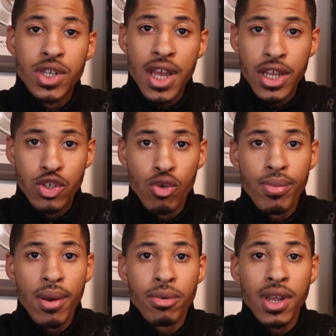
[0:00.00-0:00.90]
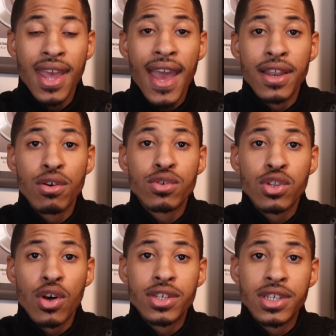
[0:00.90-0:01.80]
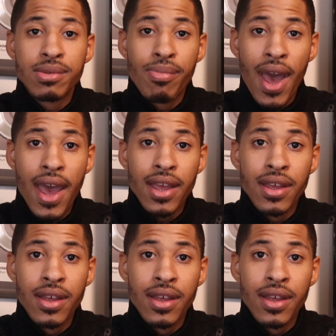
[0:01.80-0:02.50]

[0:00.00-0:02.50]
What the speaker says: chance you'll be able to gain those losses back